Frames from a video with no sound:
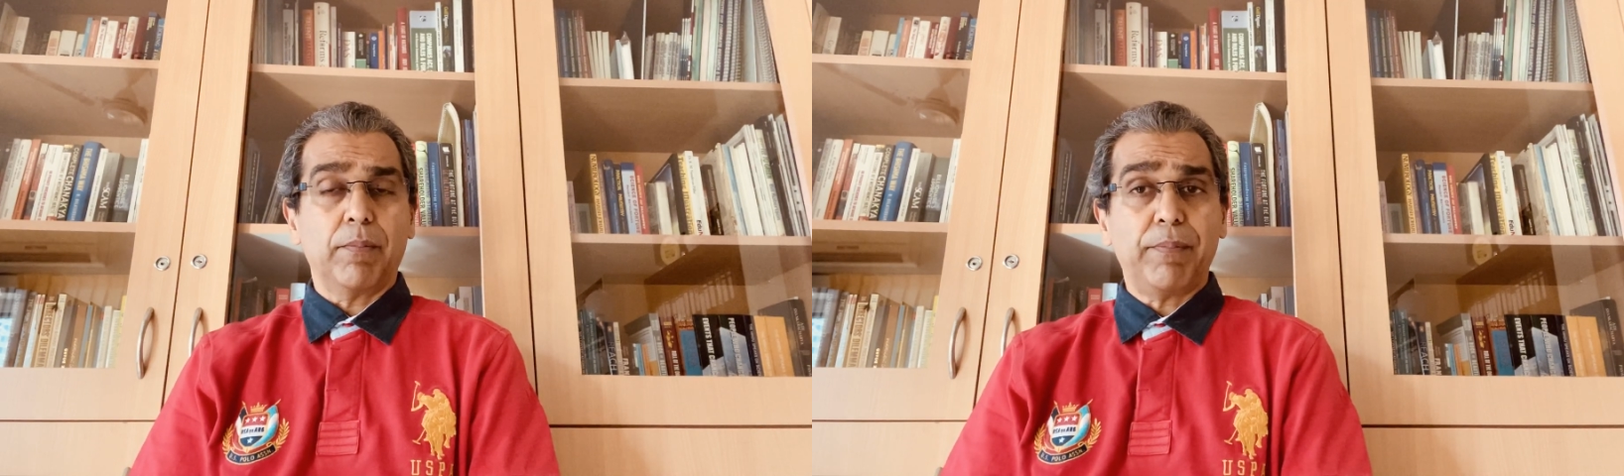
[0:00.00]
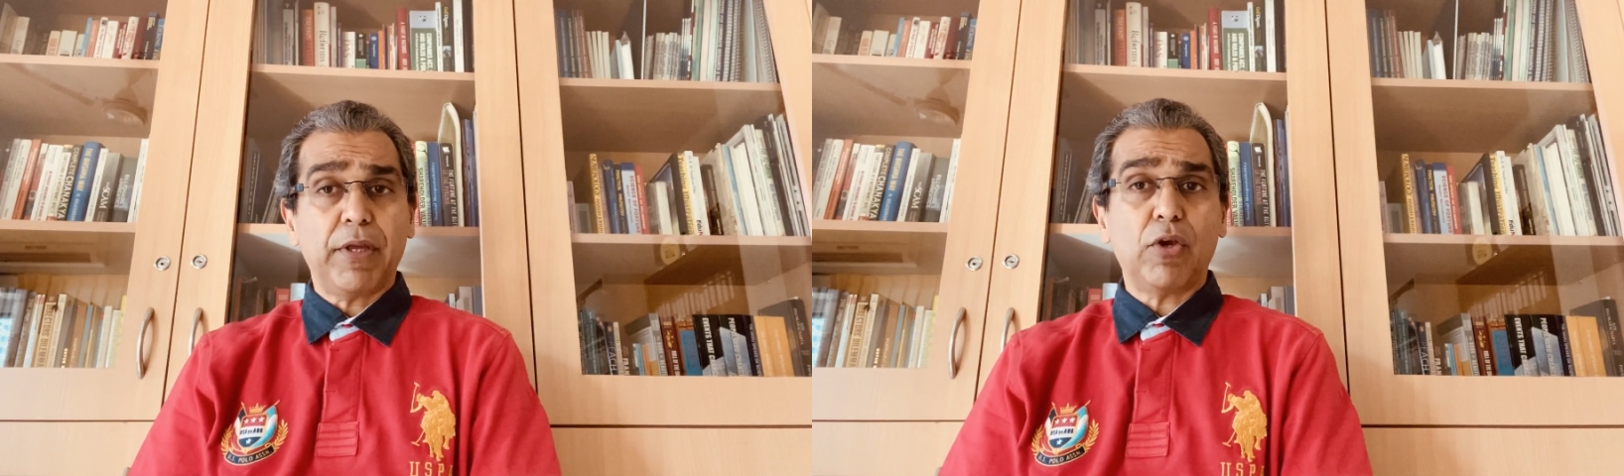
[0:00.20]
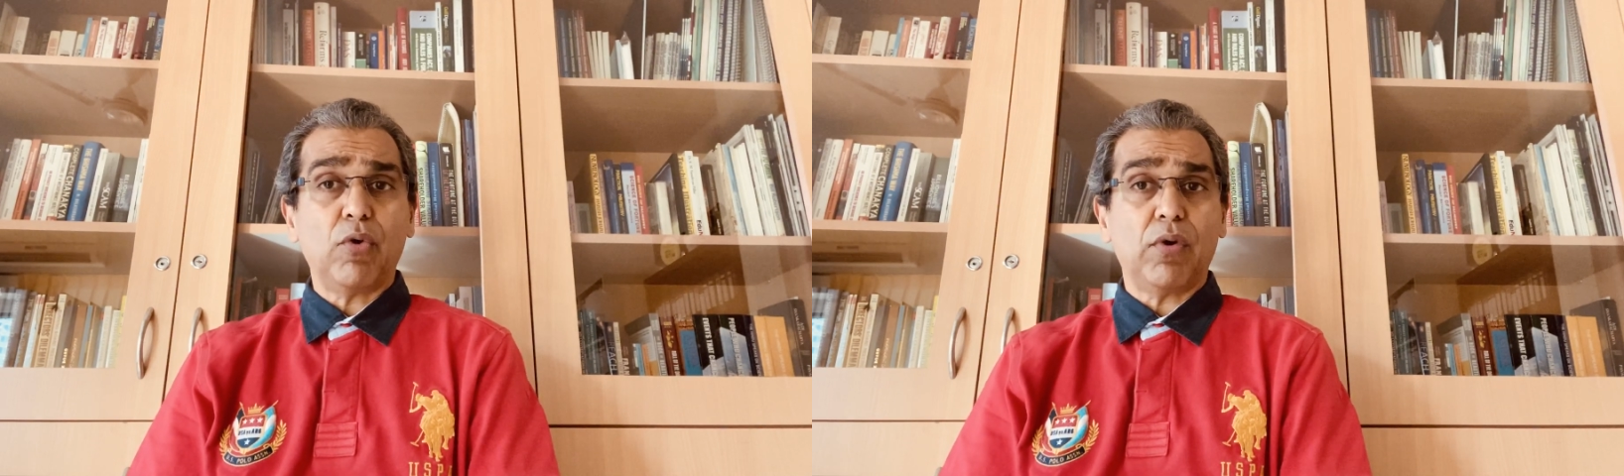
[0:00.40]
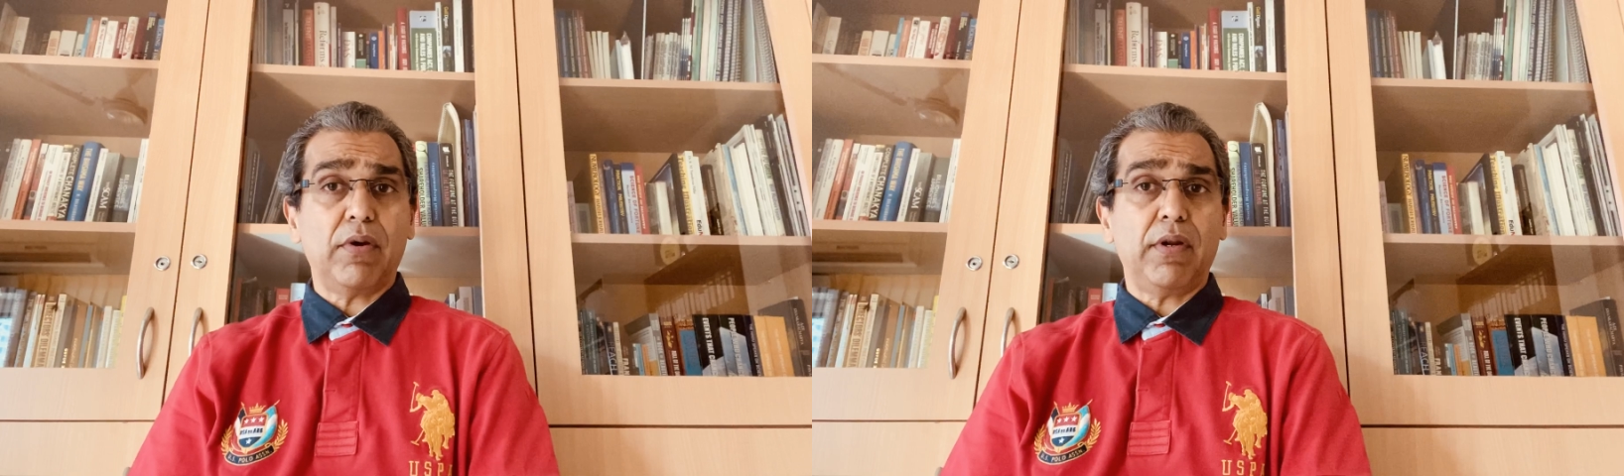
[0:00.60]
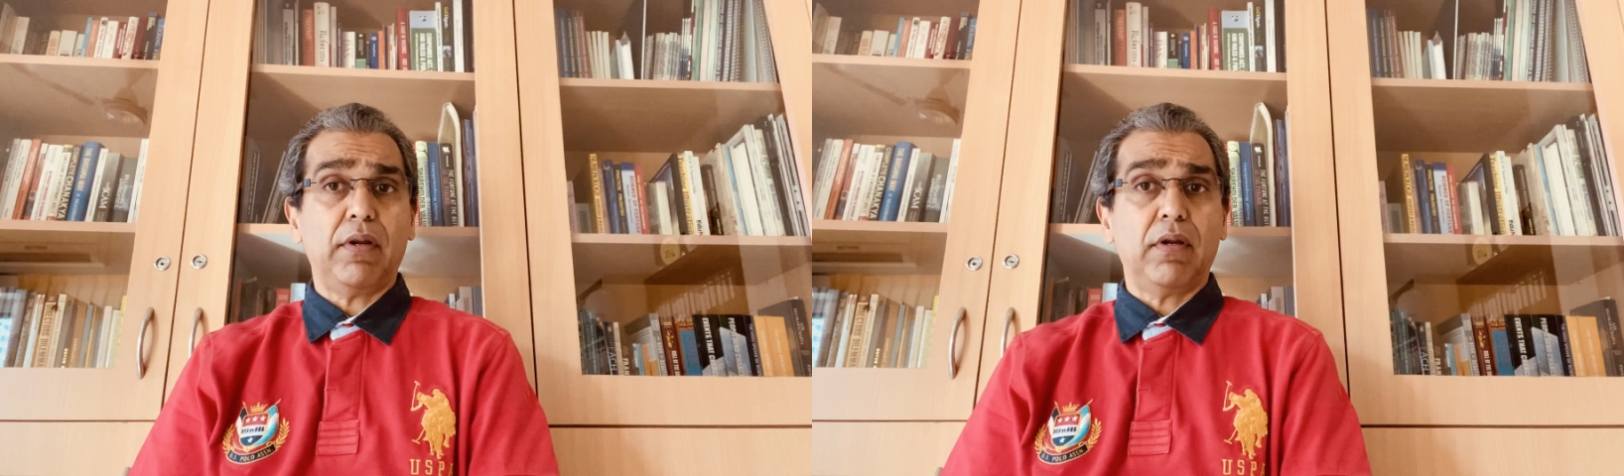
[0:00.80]

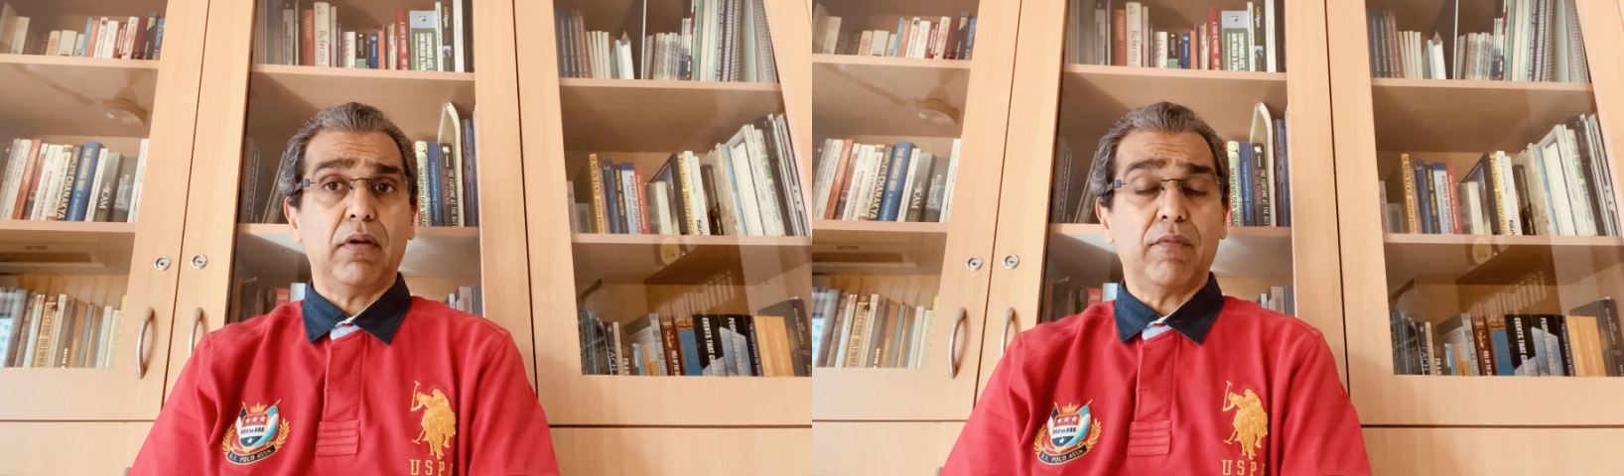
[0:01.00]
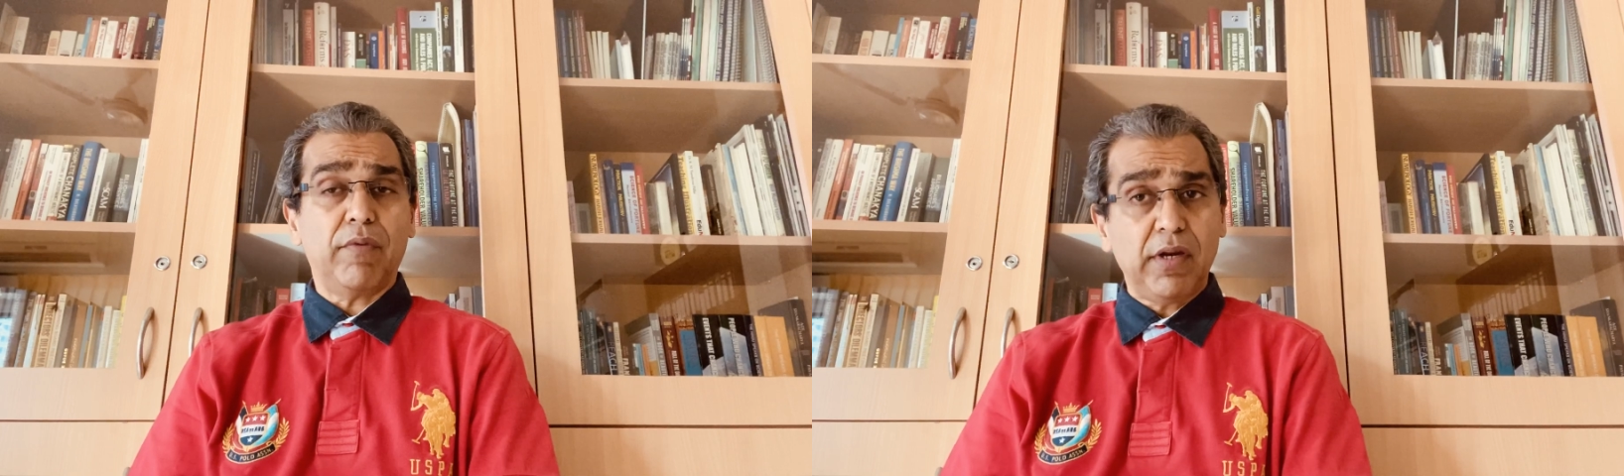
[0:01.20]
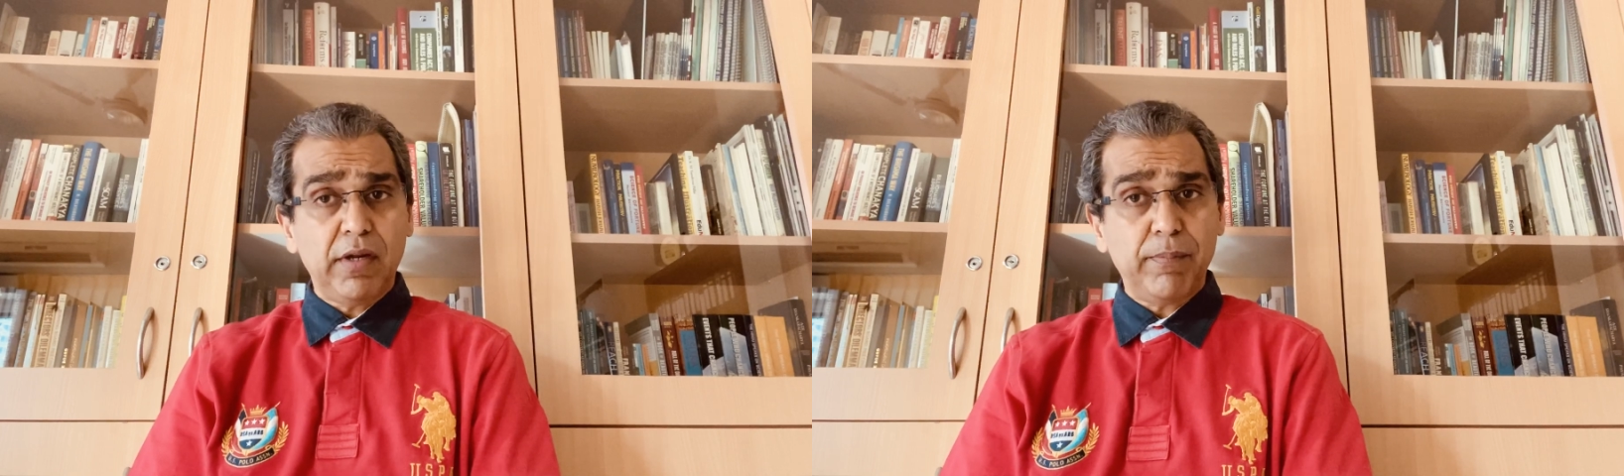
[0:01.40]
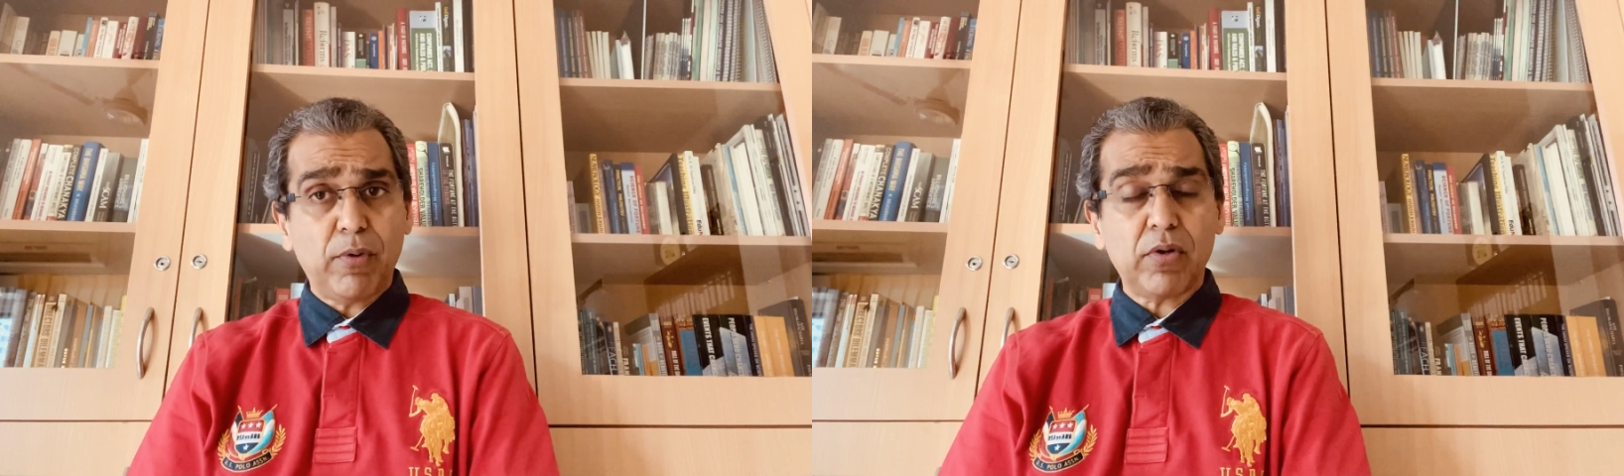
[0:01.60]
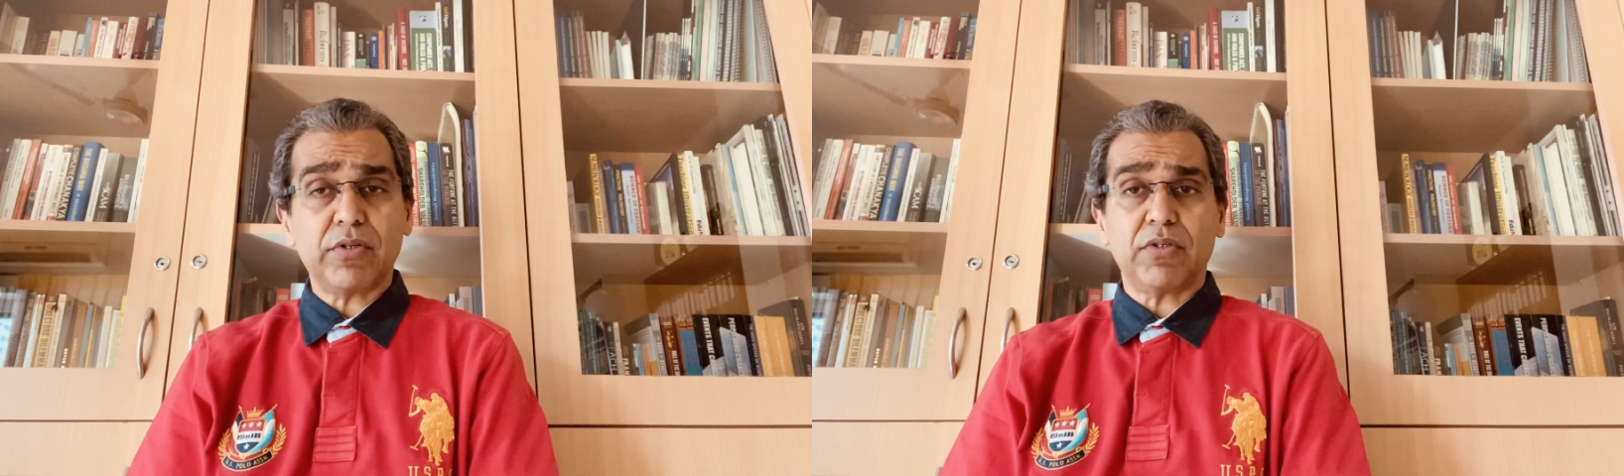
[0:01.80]
Pecuniary, very
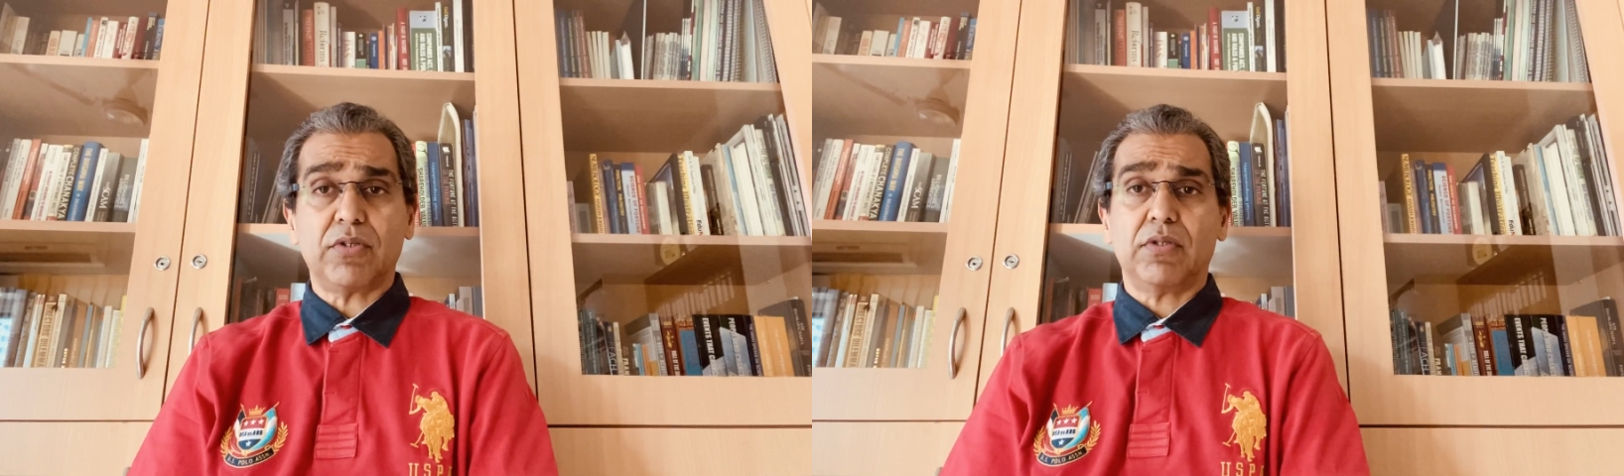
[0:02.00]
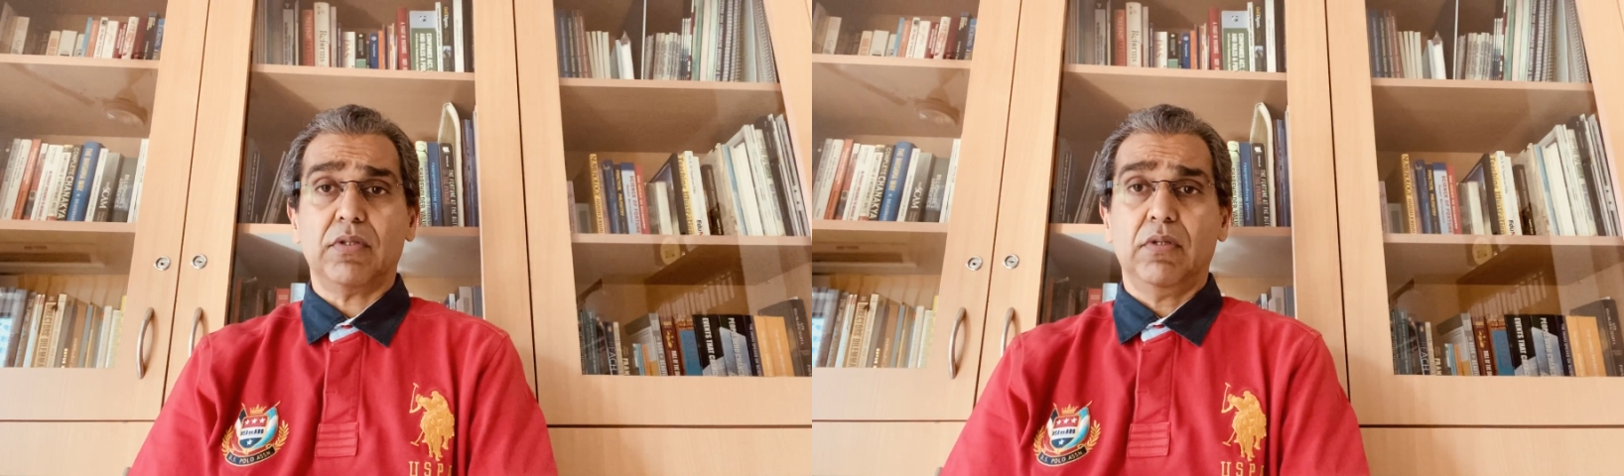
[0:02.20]
important,